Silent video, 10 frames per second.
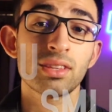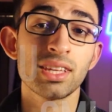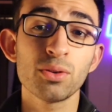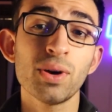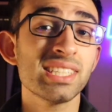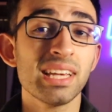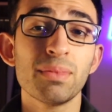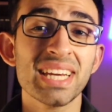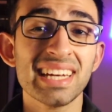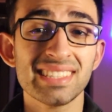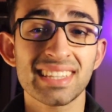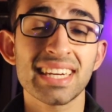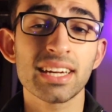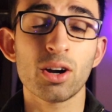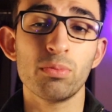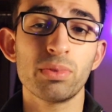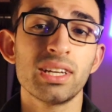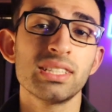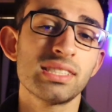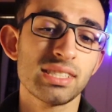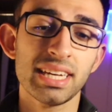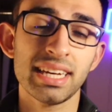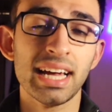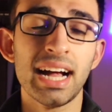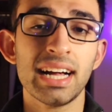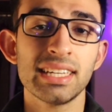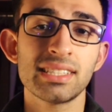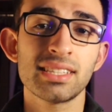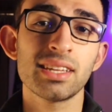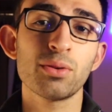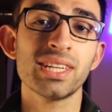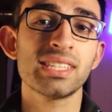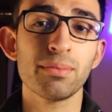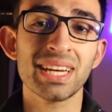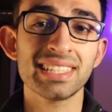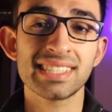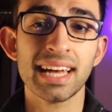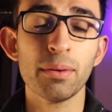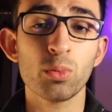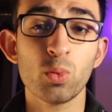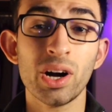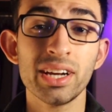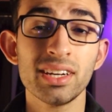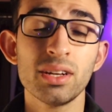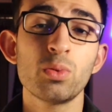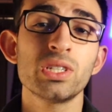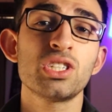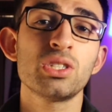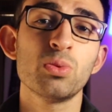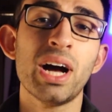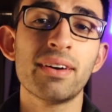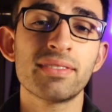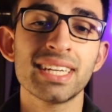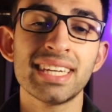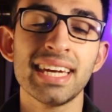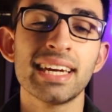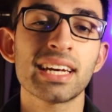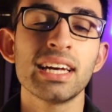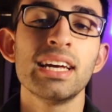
The USMLE has three components. It has the USMLE Step 1, which you have to take